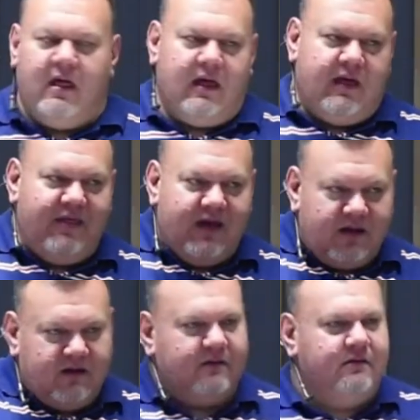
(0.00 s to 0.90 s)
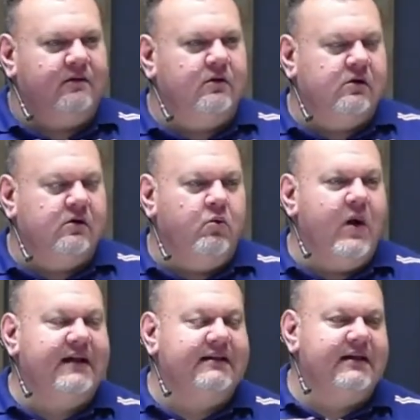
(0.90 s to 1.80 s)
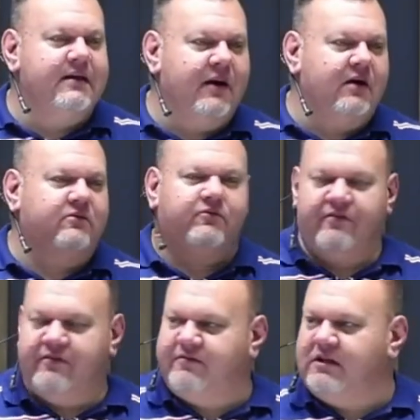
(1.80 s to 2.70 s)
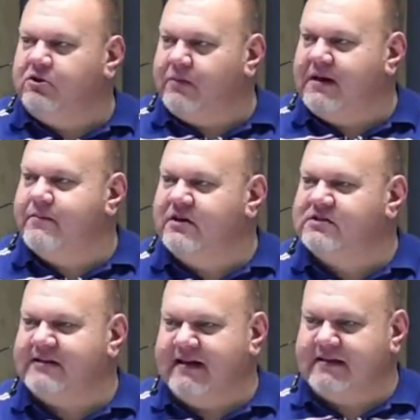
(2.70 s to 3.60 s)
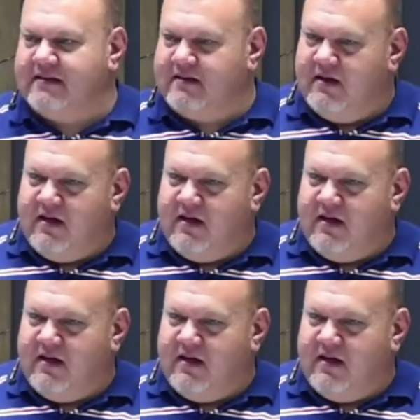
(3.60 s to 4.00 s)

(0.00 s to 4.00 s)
And they went, and about 15, 20 minutes later,